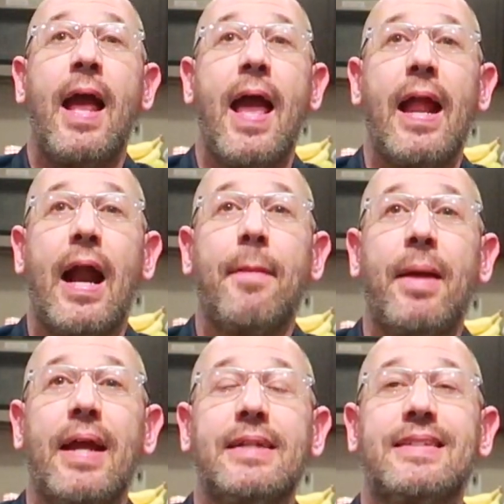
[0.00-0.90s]
And I
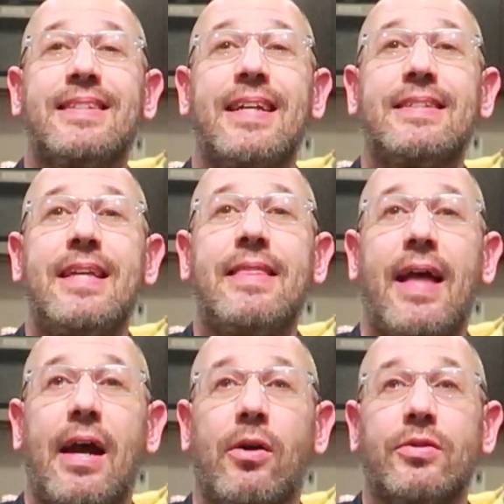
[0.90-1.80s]
made
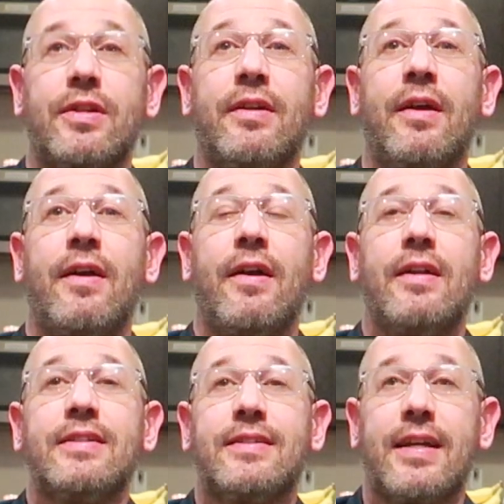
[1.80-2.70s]

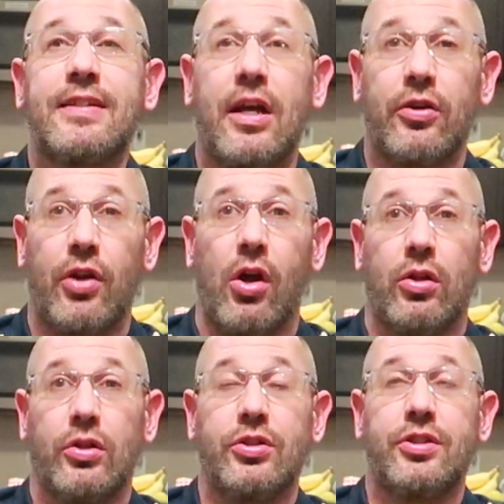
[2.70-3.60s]

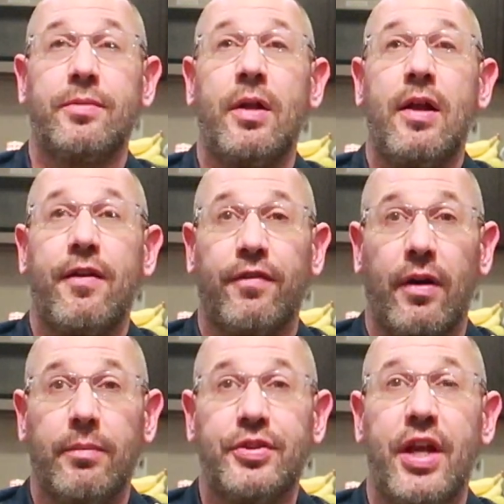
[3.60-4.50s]
$60,600
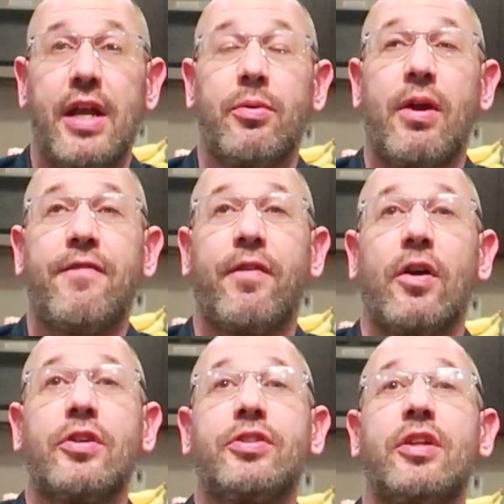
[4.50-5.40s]
from January
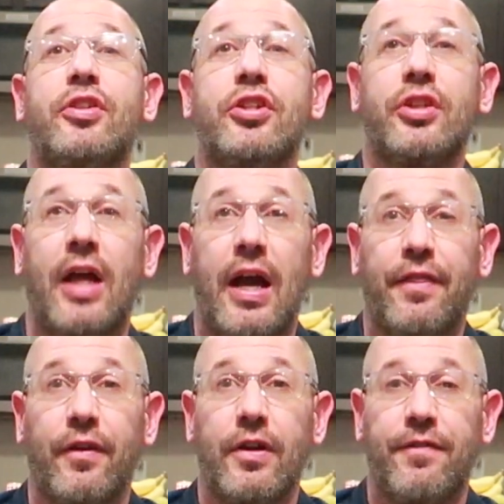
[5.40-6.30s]
1st to July
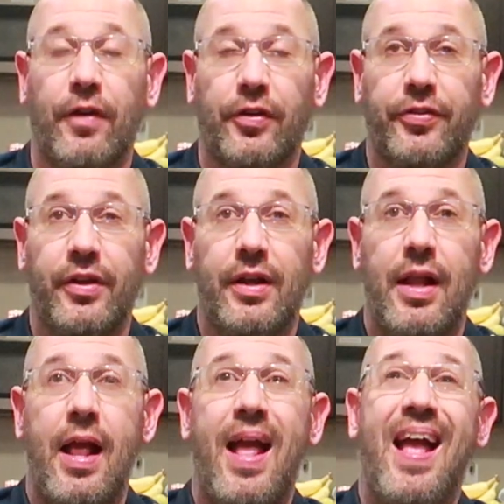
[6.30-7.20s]
31st.
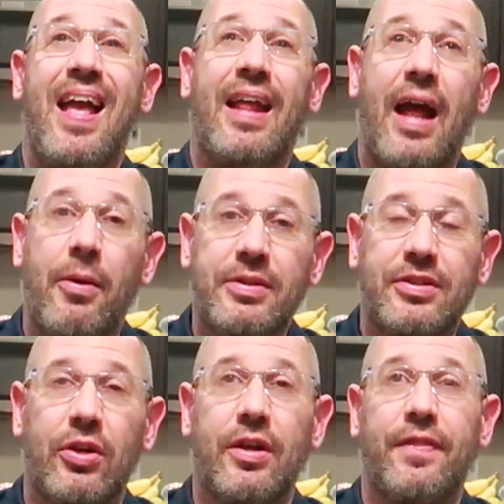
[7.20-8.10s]
And I was
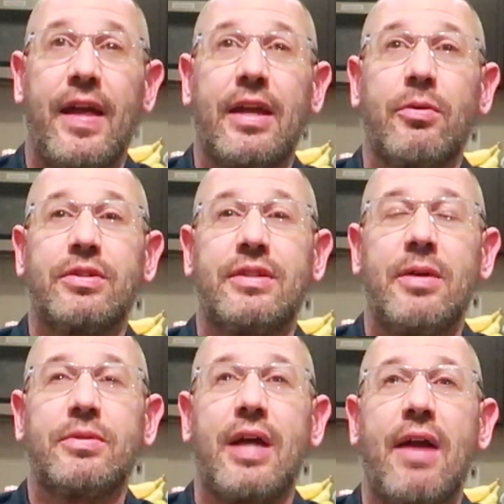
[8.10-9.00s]
starting to think it was
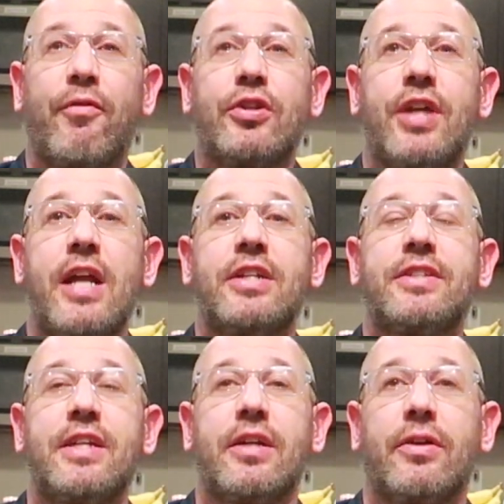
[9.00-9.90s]
time for a change of
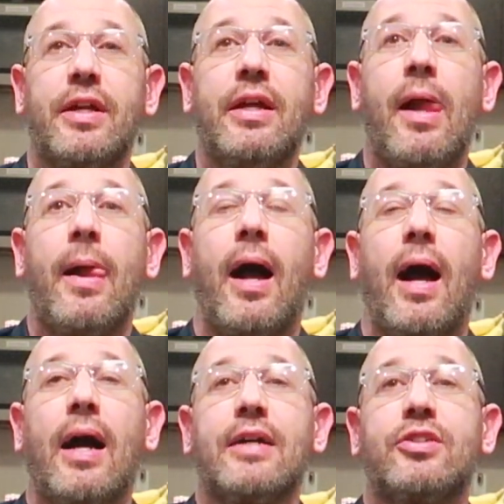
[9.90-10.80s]
scenery.
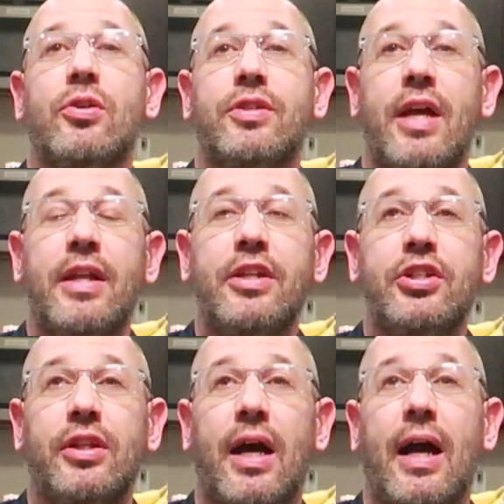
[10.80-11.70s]
So at the end of
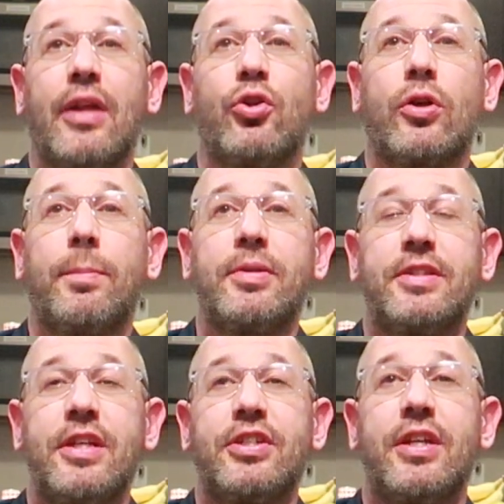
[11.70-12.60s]
July, I took a
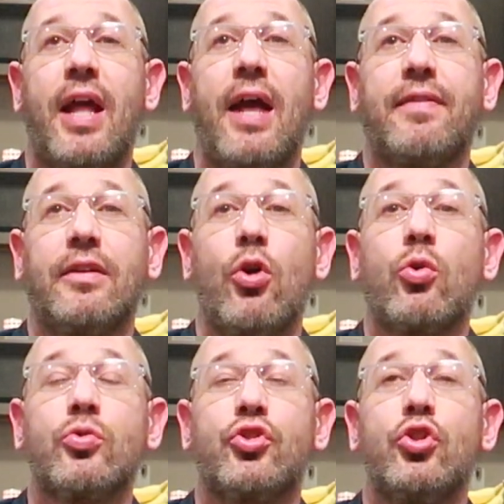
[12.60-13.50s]
position at the
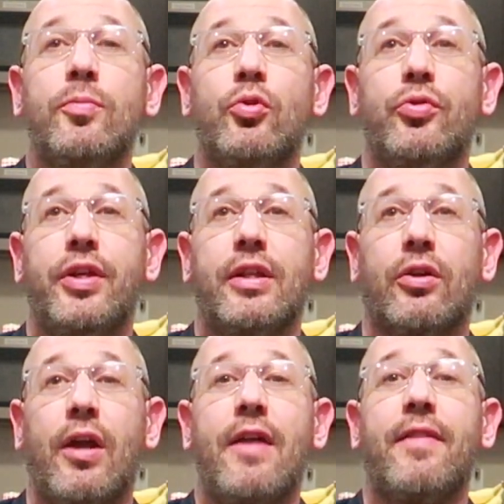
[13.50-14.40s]
local Subaru
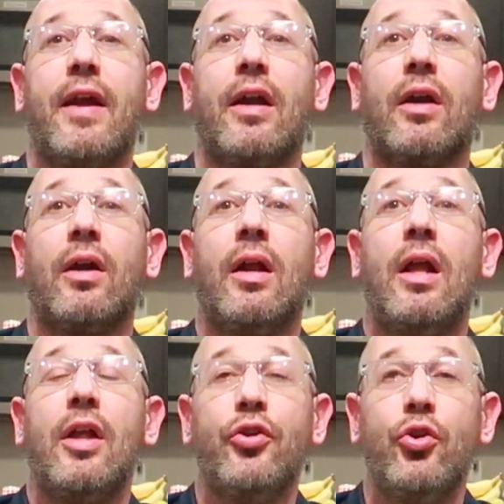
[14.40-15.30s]
dealer in their
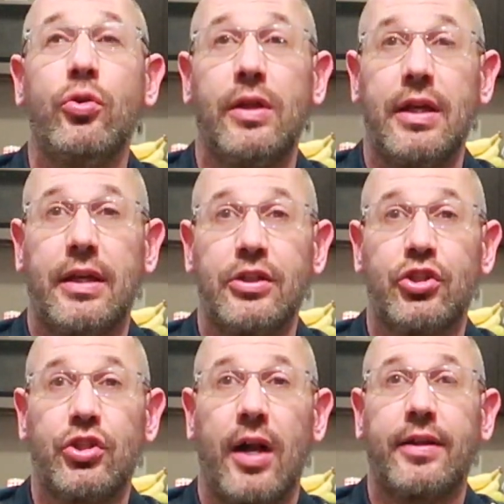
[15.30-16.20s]
newly
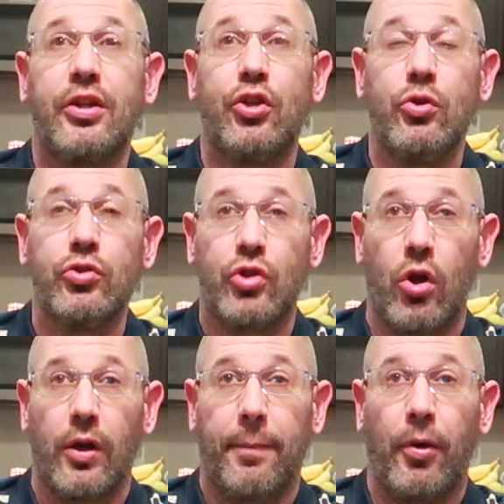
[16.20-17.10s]
constructed used
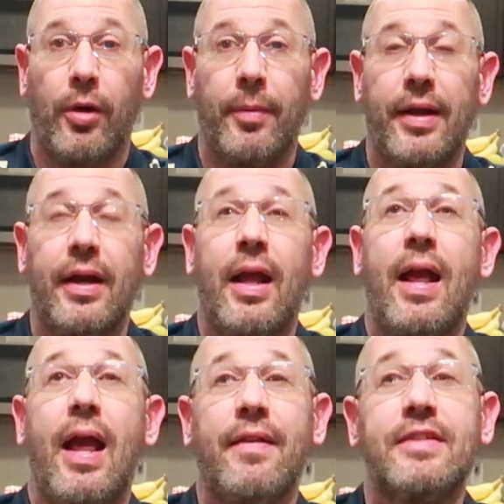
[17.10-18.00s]
car department.
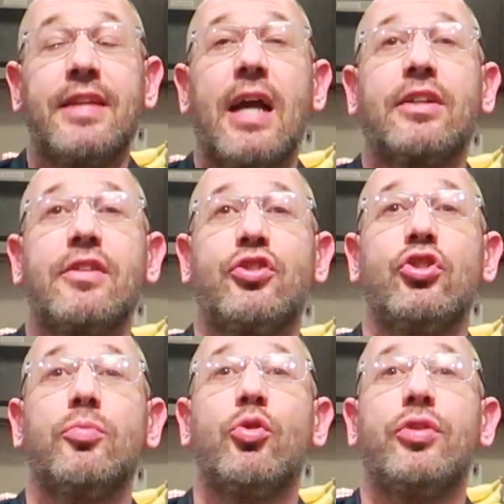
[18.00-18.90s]
And this is actually the
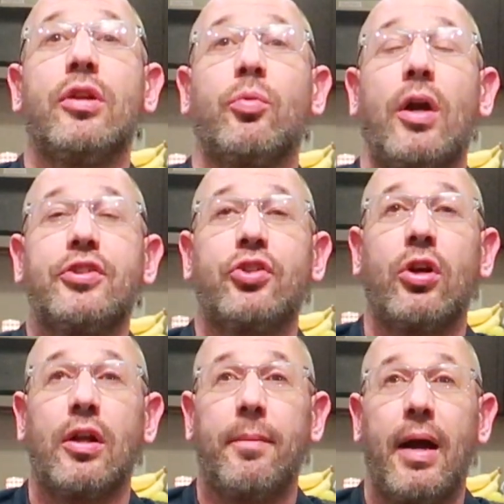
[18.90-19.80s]
Subaru dealer where I
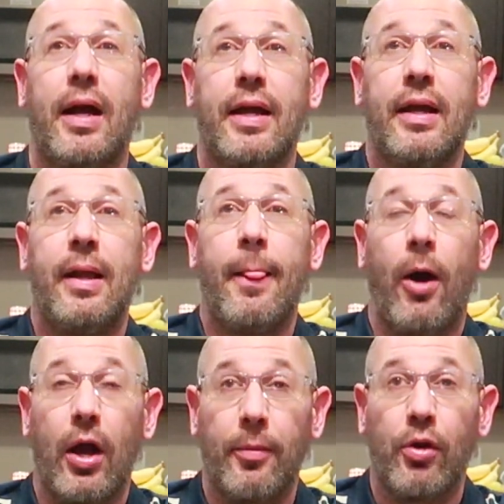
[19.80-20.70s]
started my
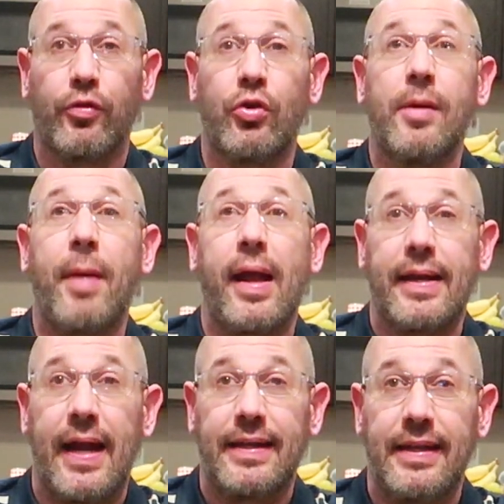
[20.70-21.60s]
automotive career back in
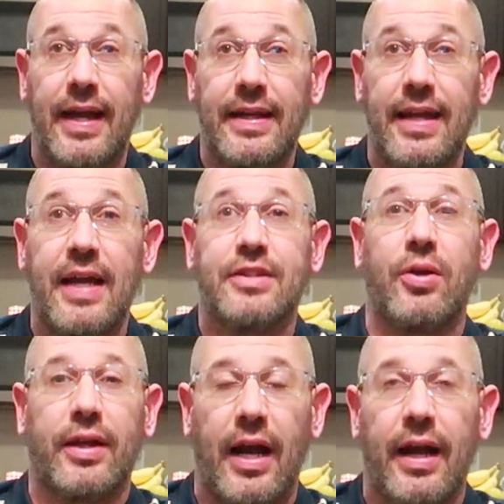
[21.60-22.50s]
1998. So
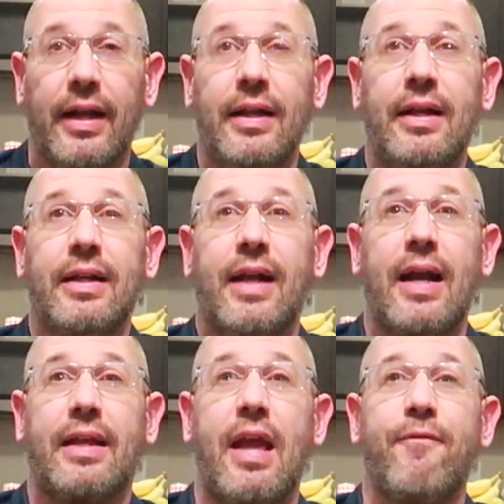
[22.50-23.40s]
I kind
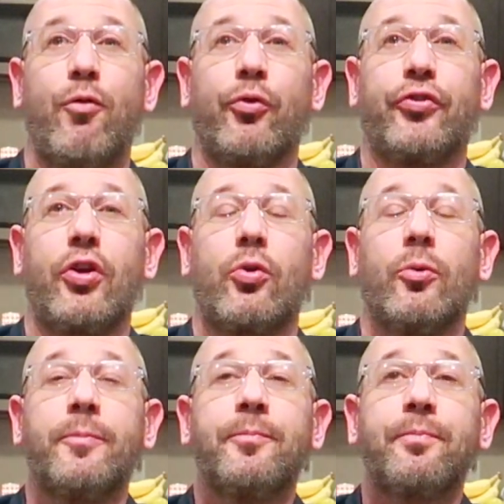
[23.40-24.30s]
of came full circle.